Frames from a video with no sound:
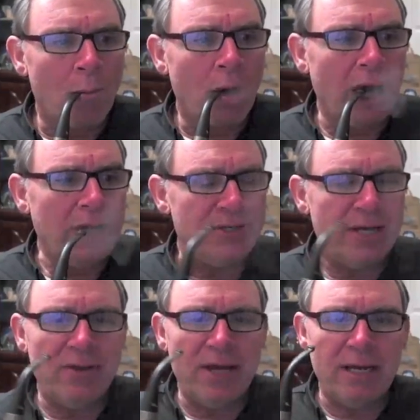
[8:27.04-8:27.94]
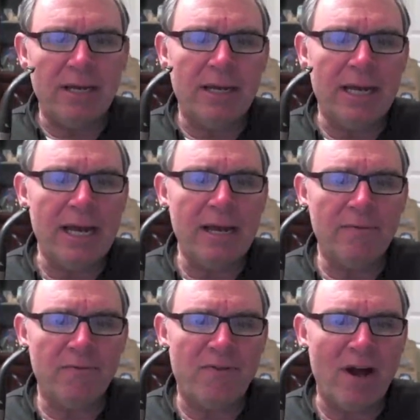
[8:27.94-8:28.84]
And he said that he
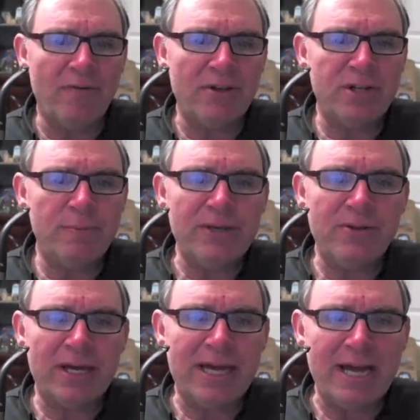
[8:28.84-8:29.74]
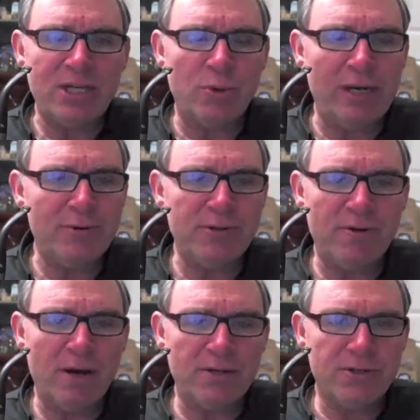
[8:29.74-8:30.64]
found this to be the case when he was
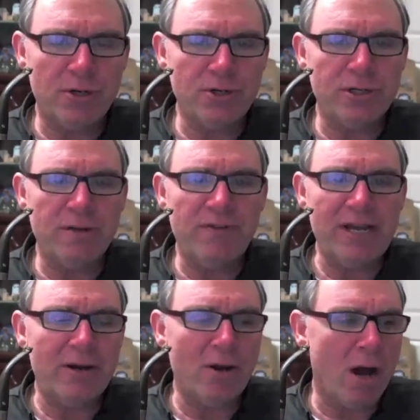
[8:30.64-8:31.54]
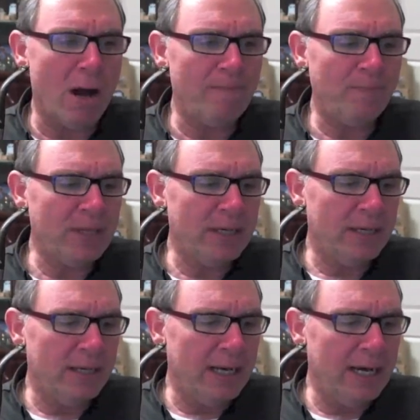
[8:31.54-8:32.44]
a surgeon in Vietnam,
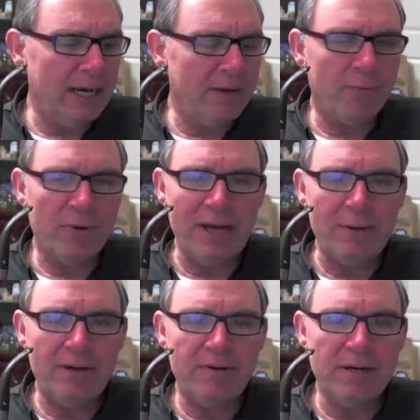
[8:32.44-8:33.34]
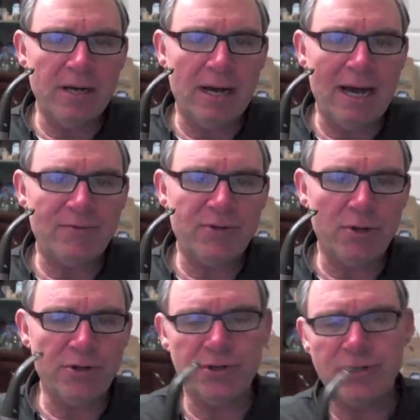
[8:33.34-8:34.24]
and when they would have
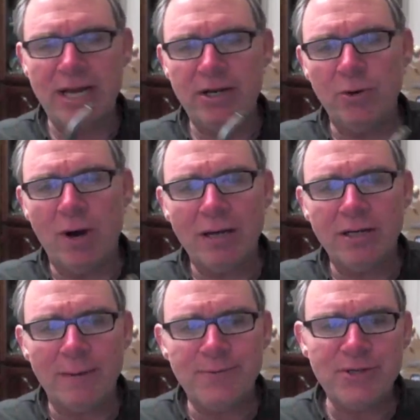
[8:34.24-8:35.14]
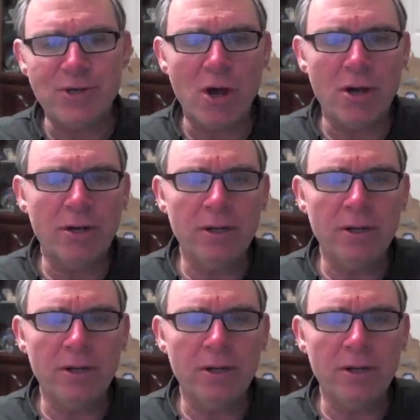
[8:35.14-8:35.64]
soldiers they had to do autopsies on,